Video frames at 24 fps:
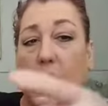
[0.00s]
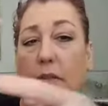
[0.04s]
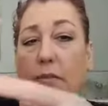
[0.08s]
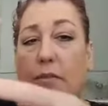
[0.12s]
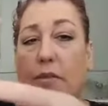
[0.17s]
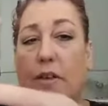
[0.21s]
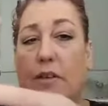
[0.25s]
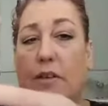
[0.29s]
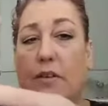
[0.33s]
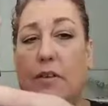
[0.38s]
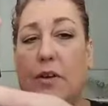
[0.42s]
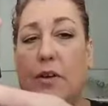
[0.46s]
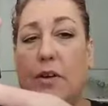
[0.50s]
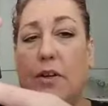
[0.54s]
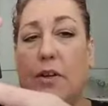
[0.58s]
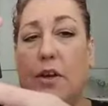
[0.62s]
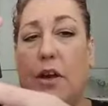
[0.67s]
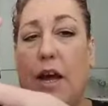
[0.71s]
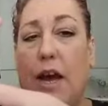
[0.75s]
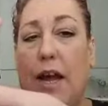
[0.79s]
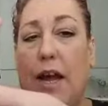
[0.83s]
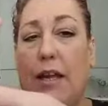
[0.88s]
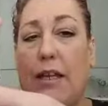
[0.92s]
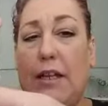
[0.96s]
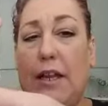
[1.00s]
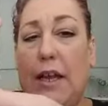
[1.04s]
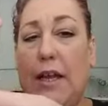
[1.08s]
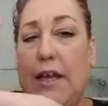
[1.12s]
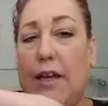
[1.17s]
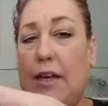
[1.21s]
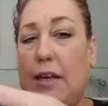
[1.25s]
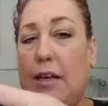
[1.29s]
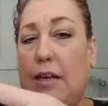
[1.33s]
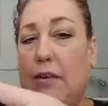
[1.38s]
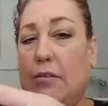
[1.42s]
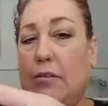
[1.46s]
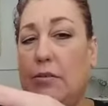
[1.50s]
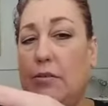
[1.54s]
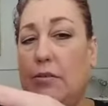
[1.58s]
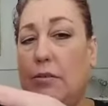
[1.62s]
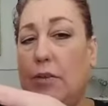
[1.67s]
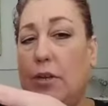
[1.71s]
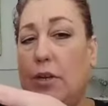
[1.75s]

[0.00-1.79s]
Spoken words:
These are your highlighting,